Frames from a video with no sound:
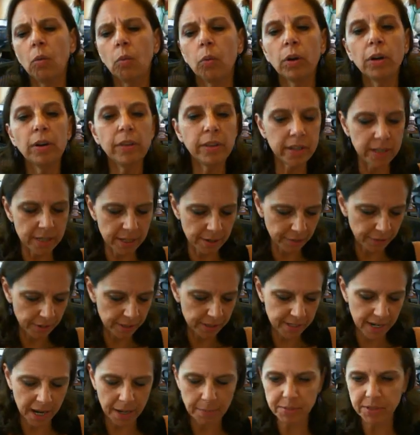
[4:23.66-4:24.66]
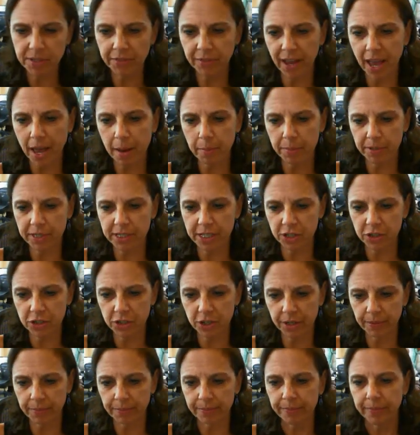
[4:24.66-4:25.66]
What are the different types of
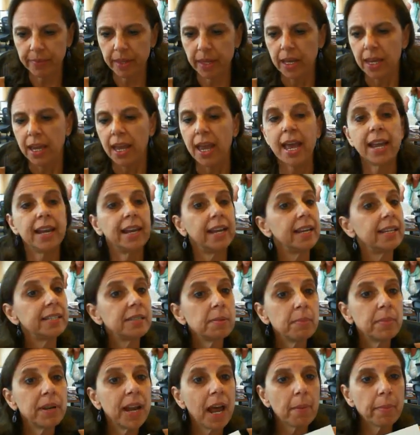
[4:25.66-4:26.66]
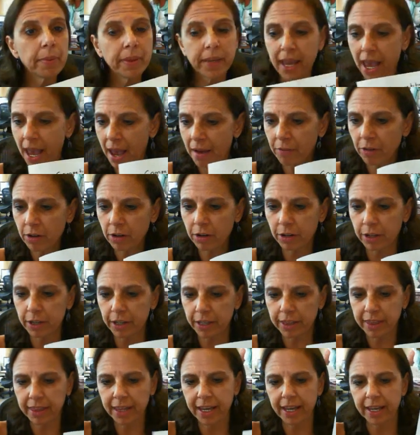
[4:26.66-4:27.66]
competition? And is a monopoly ever a
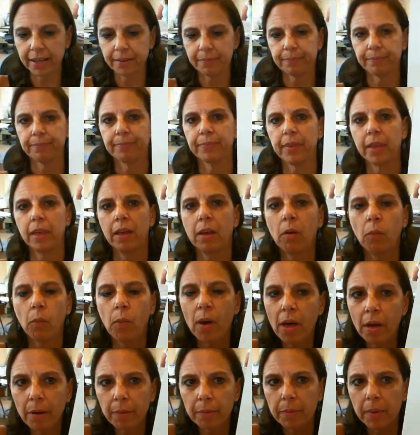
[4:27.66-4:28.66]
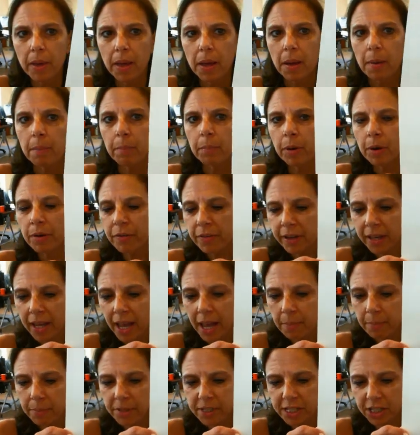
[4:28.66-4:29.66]
good thing? Well, perfect
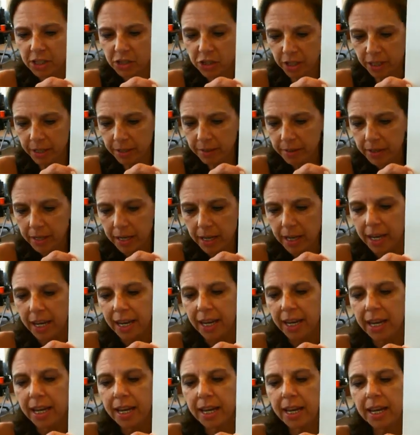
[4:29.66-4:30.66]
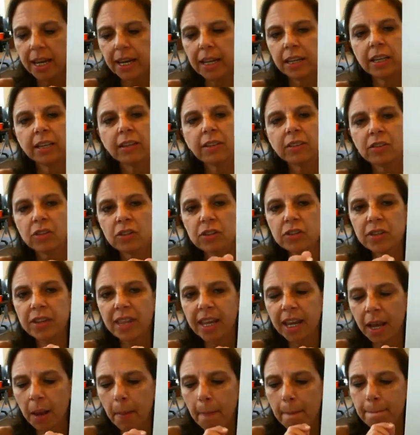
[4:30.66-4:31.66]
competition is, just
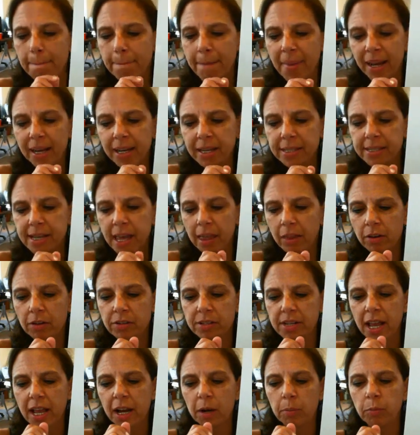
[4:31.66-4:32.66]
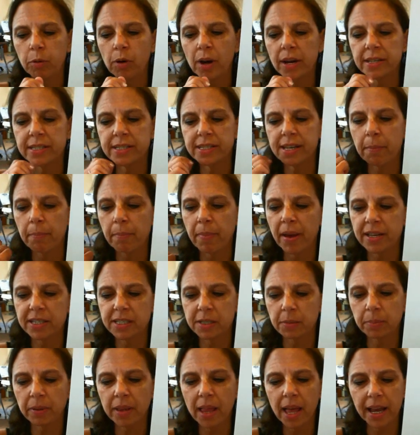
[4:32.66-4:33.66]
think many sellers and a price set by
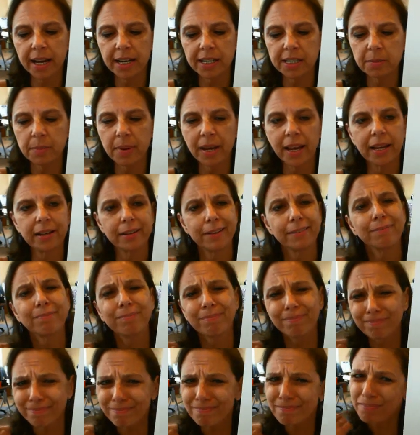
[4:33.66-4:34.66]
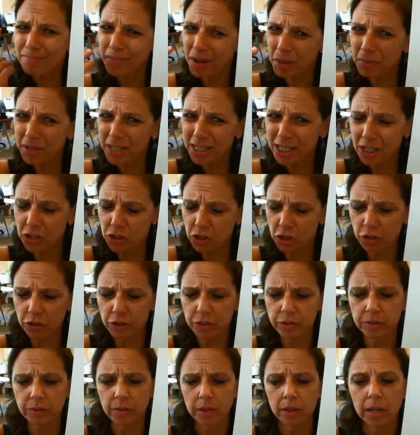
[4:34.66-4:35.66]
supply and demand. Maybe
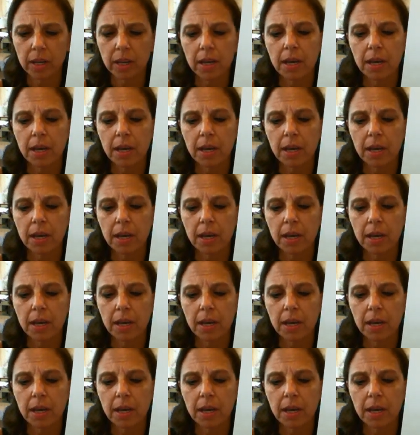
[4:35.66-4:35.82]
t-shirts.